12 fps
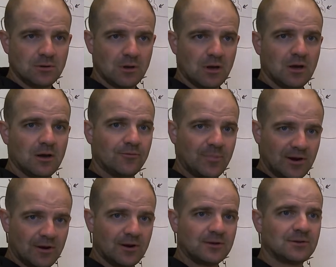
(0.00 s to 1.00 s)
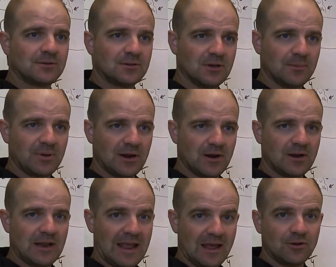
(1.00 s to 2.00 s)
of parent to parent
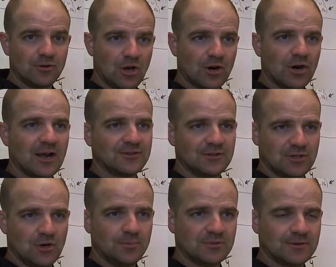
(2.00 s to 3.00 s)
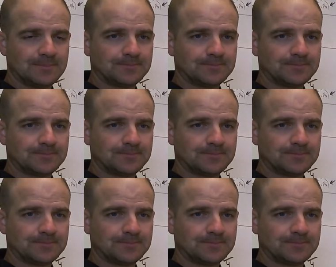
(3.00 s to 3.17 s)
and daughter isotopes.